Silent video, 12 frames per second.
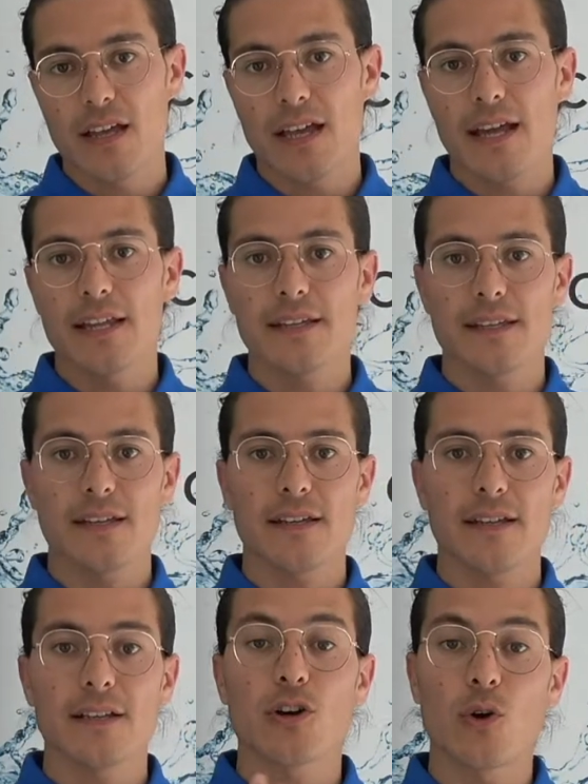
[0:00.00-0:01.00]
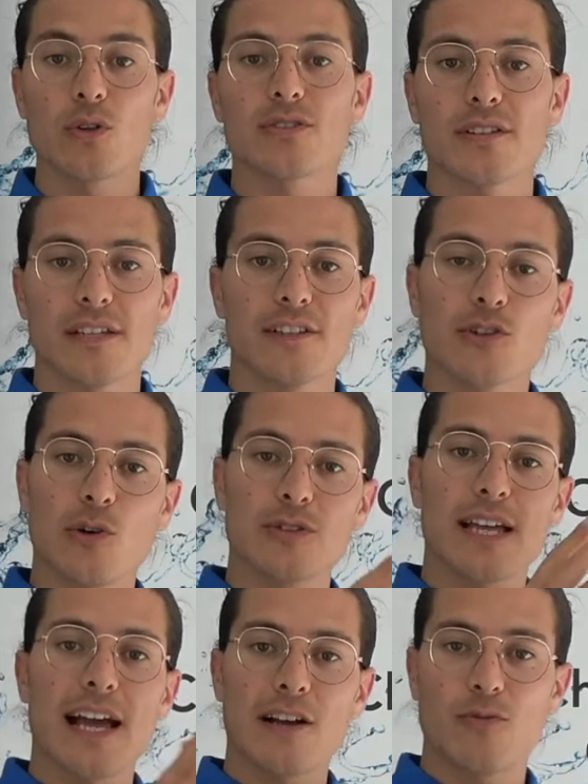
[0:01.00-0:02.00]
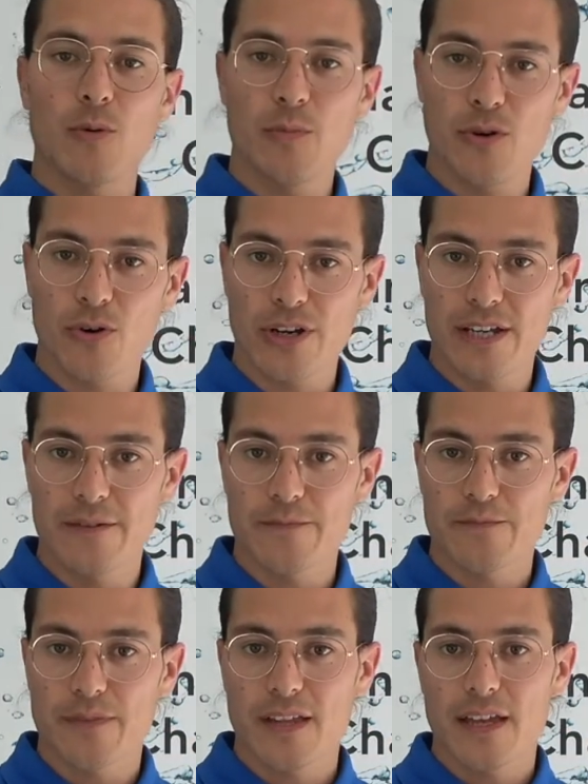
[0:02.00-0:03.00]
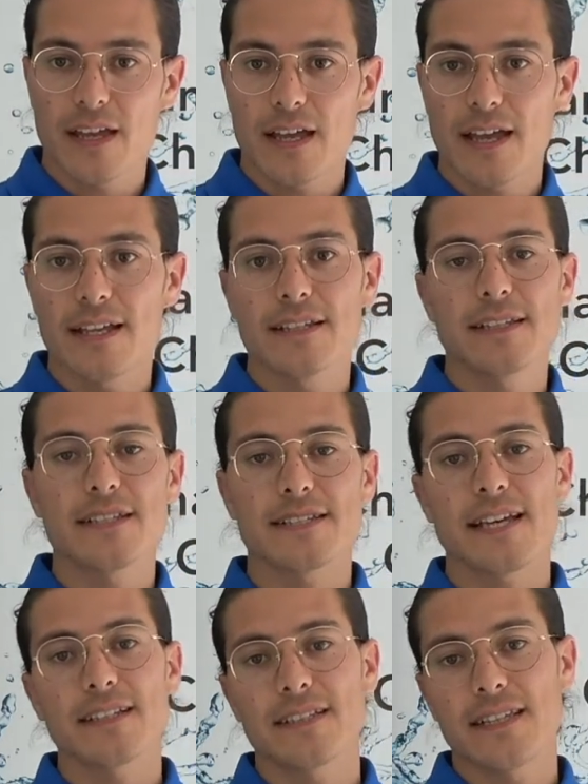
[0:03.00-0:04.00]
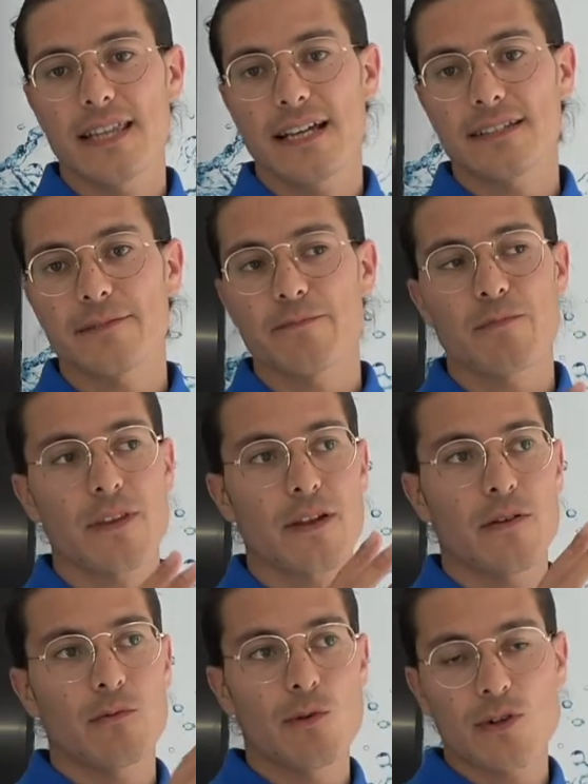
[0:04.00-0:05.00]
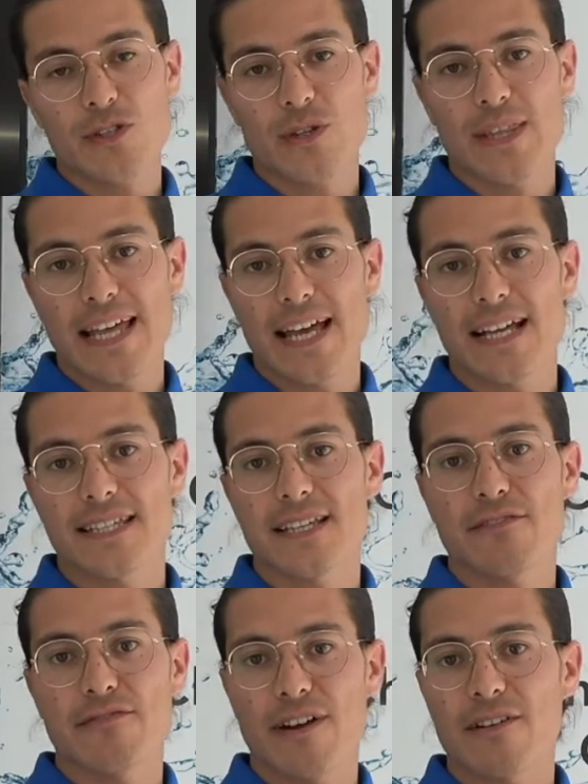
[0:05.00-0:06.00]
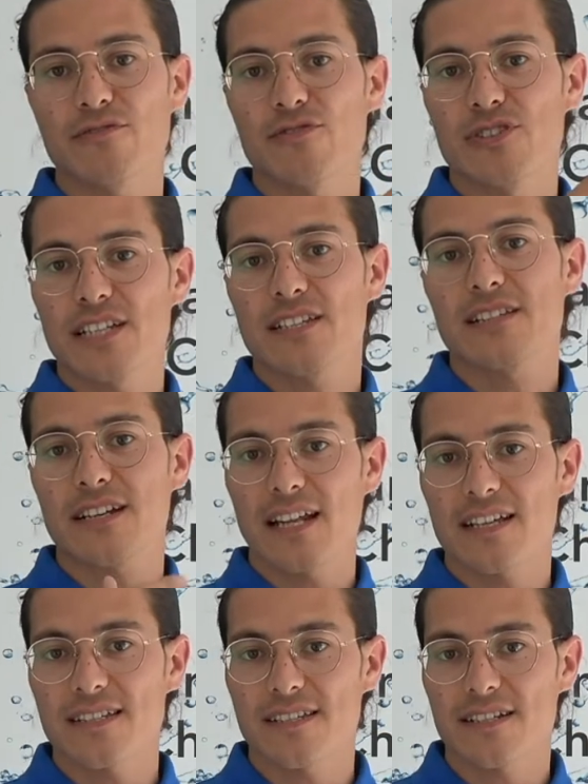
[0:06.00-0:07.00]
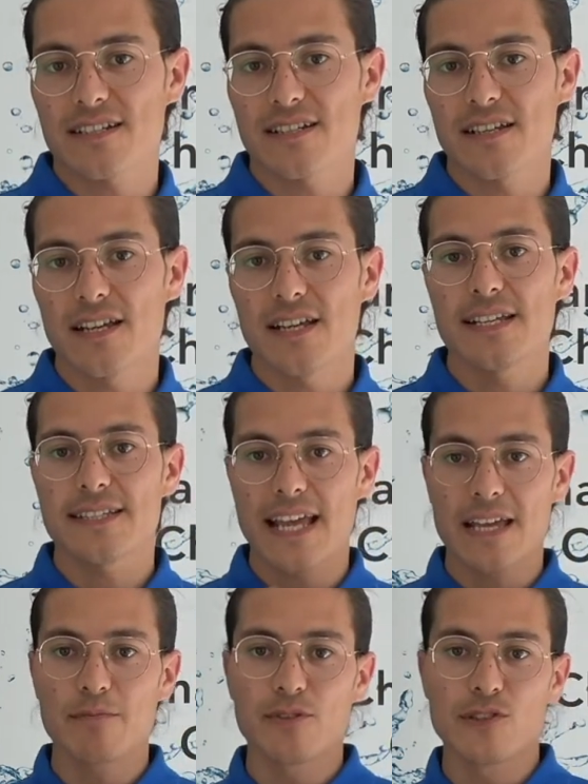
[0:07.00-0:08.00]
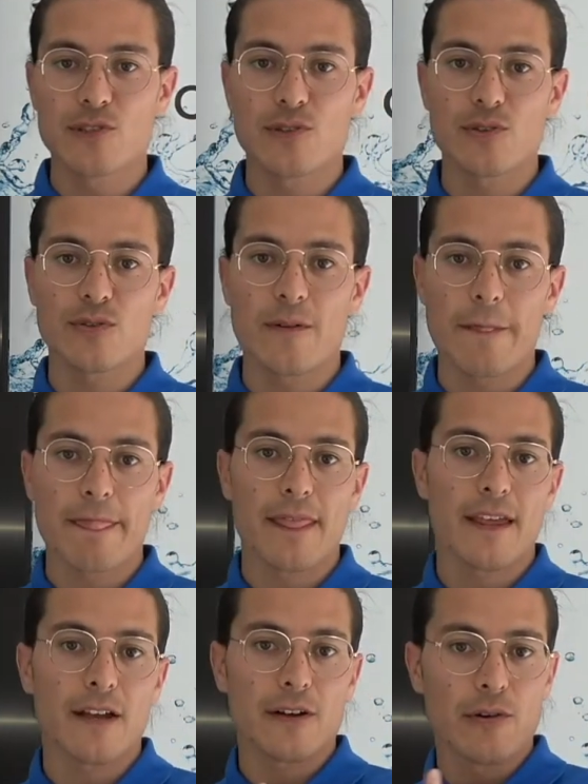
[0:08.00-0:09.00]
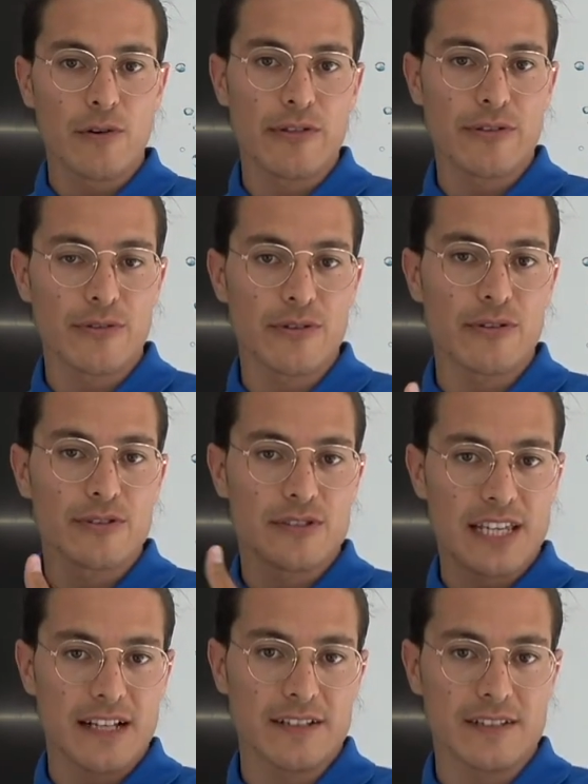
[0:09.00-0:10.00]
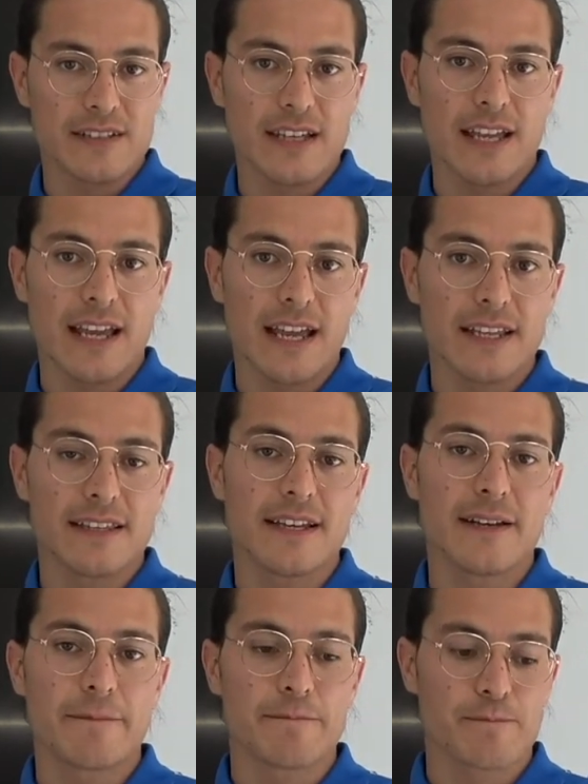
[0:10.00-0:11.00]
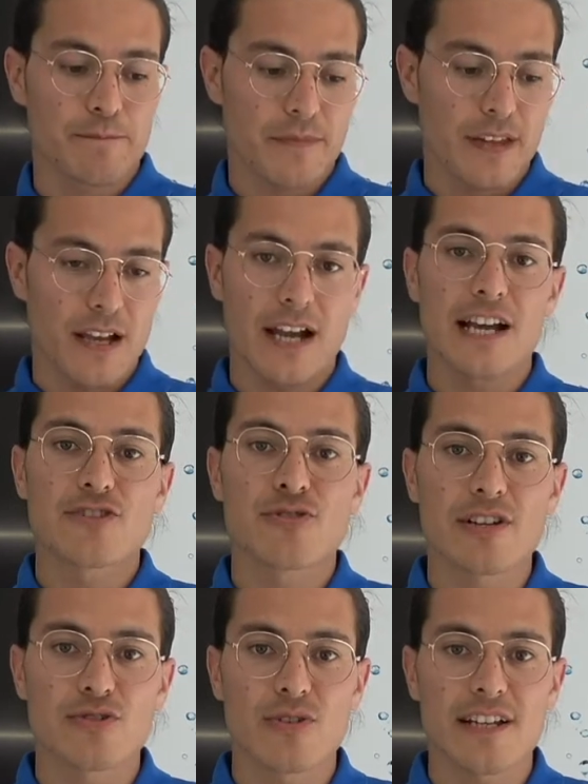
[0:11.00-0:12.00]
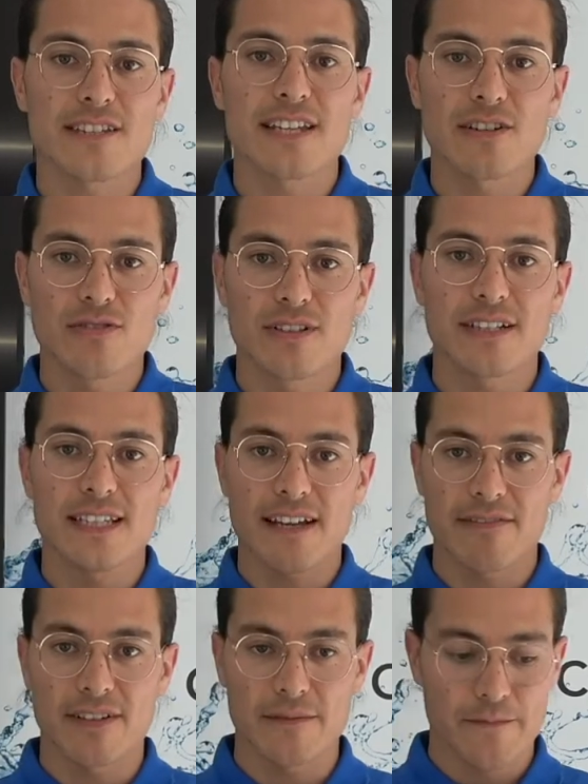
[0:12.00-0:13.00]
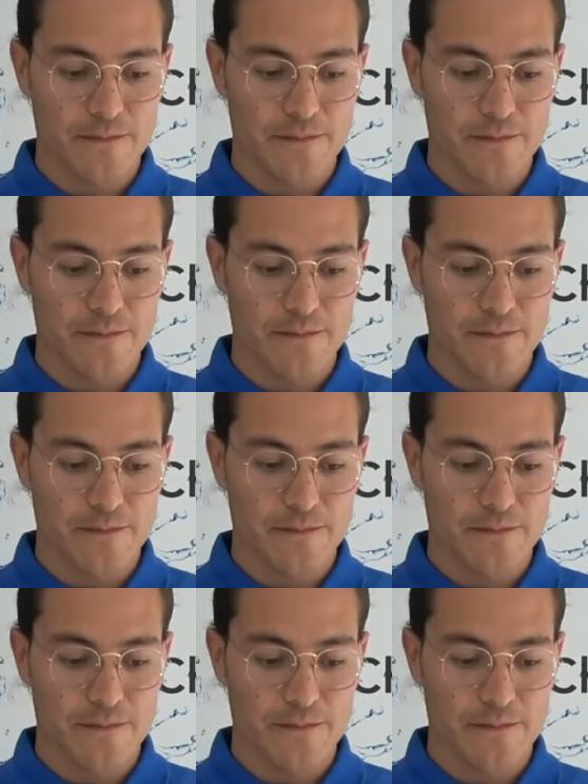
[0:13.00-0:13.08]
and called aquaporin. And he stated that water that has a 5 to 6 clusters is able to go through those cells and hydrate you at cellular level.